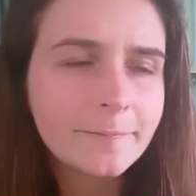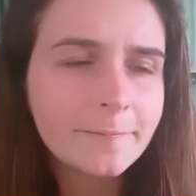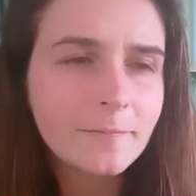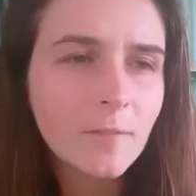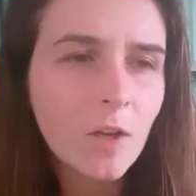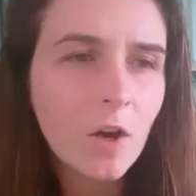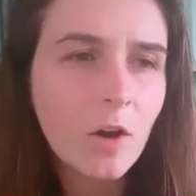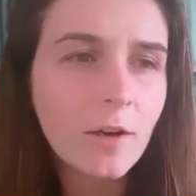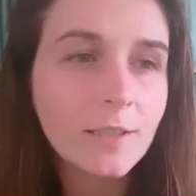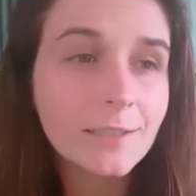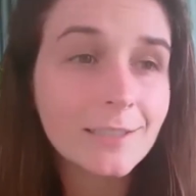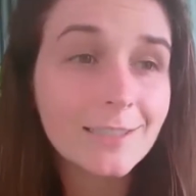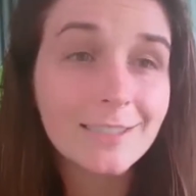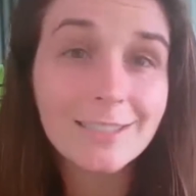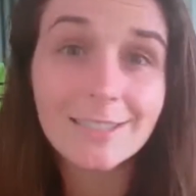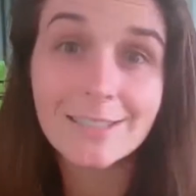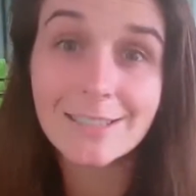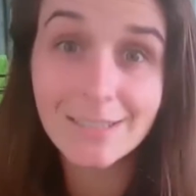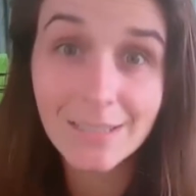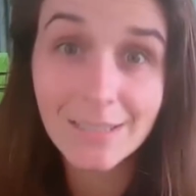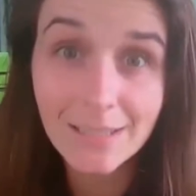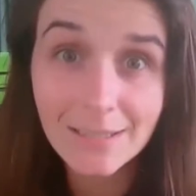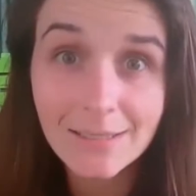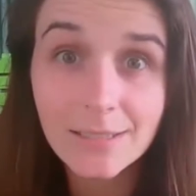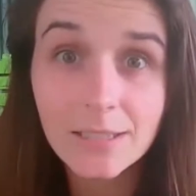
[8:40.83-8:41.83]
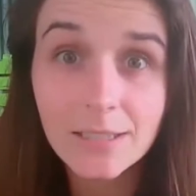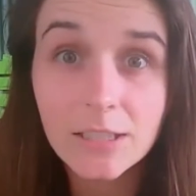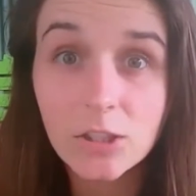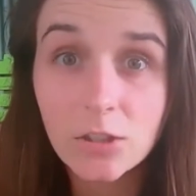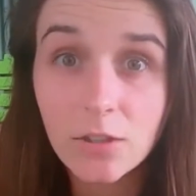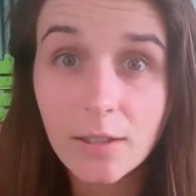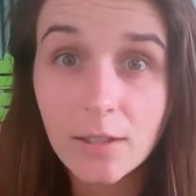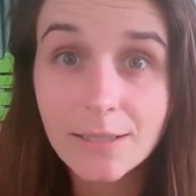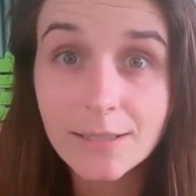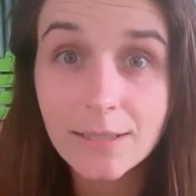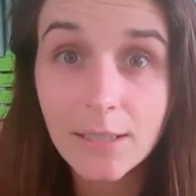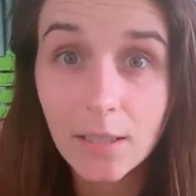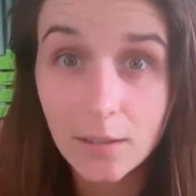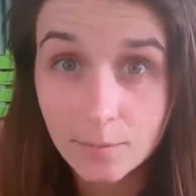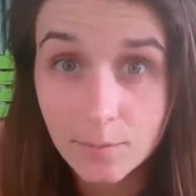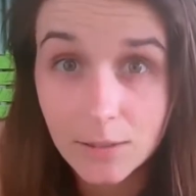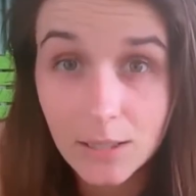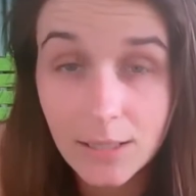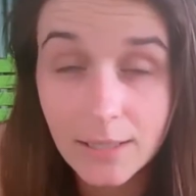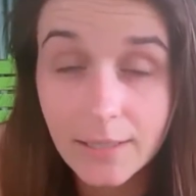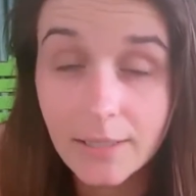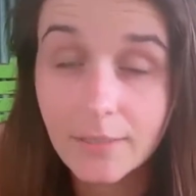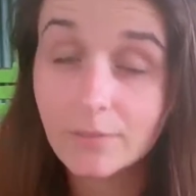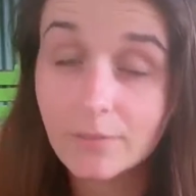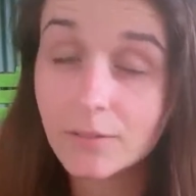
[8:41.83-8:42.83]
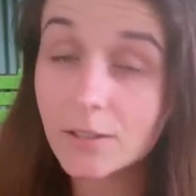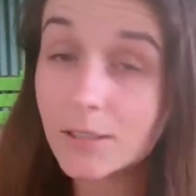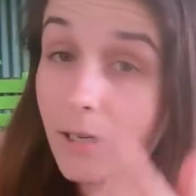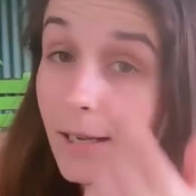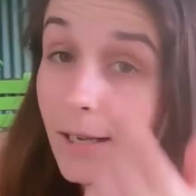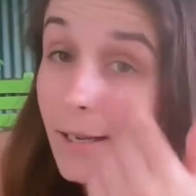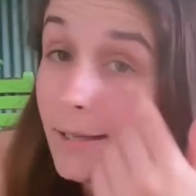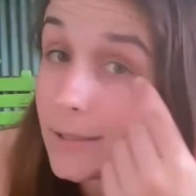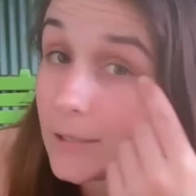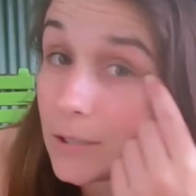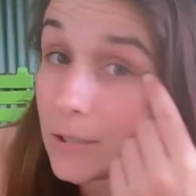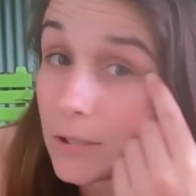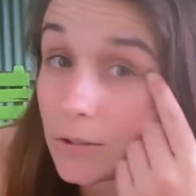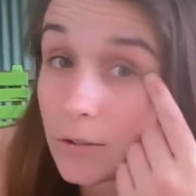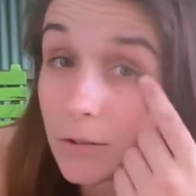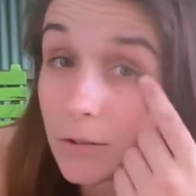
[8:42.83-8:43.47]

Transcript: I just consistently tried to tell them to leave until